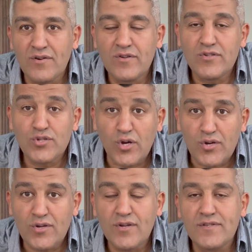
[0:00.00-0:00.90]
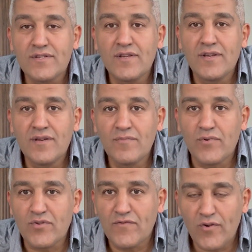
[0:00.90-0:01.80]
stock
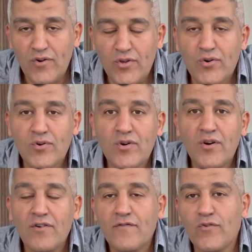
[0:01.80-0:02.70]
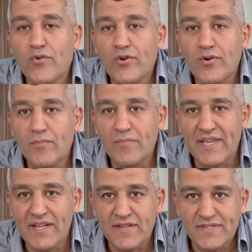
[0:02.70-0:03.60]
portfolio for
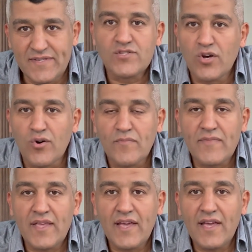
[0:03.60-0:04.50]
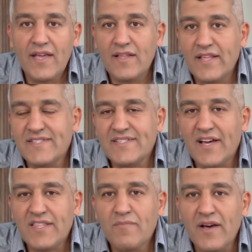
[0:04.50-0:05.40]
beginners. So let's
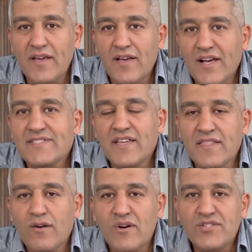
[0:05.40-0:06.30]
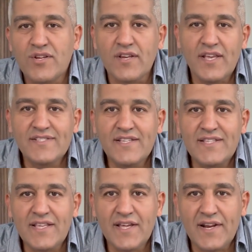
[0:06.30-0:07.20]
start by asking the question, is
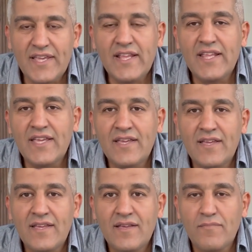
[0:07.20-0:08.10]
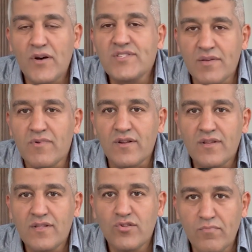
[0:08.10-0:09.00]
it really possible
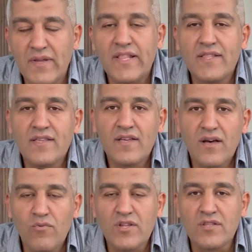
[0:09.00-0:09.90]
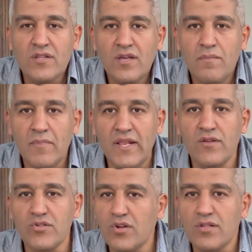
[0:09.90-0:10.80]
to build a $1
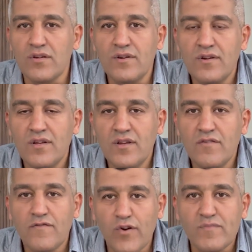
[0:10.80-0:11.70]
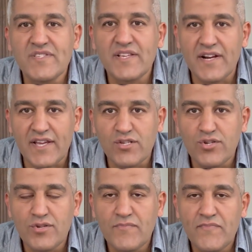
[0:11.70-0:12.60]
million from
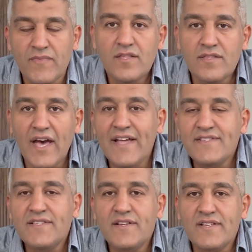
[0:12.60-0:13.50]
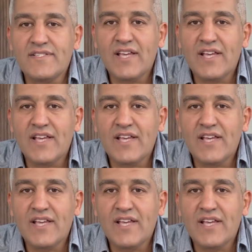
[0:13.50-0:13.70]
scratch? The answer is